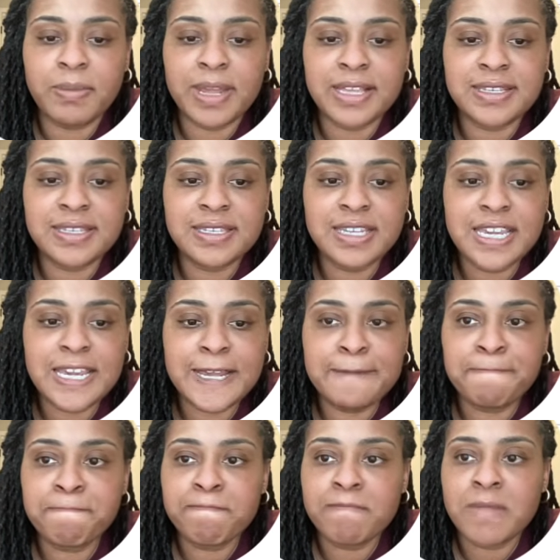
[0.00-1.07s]
and
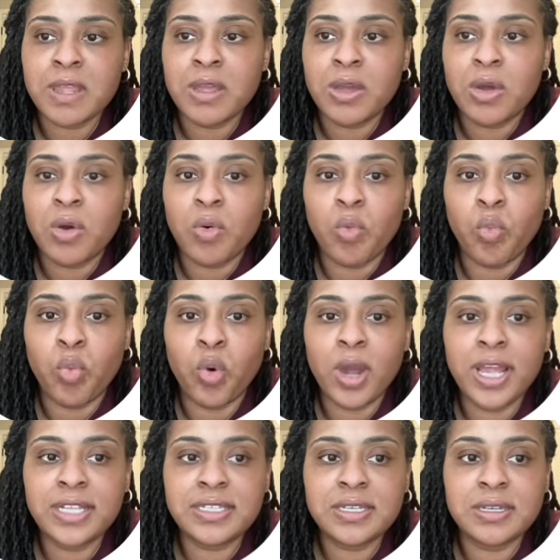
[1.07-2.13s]
see
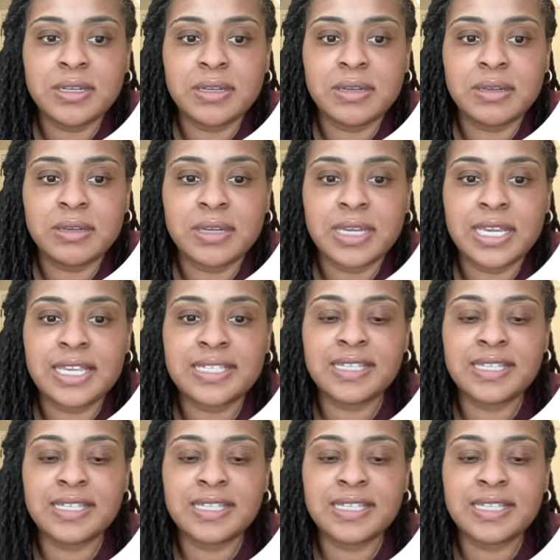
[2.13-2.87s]
what is